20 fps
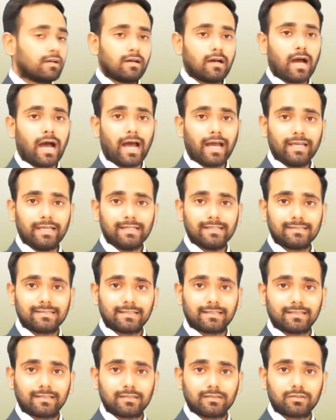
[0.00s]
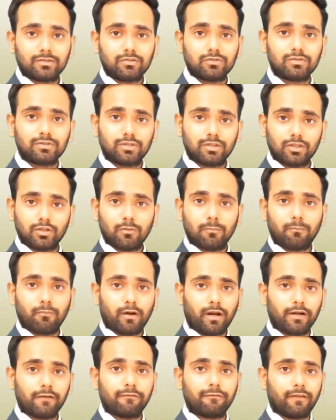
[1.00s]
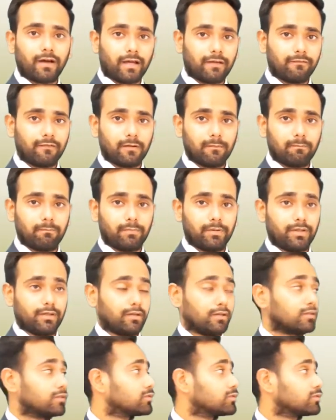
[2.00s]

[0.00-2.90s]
I is equals to 0.5 ampere.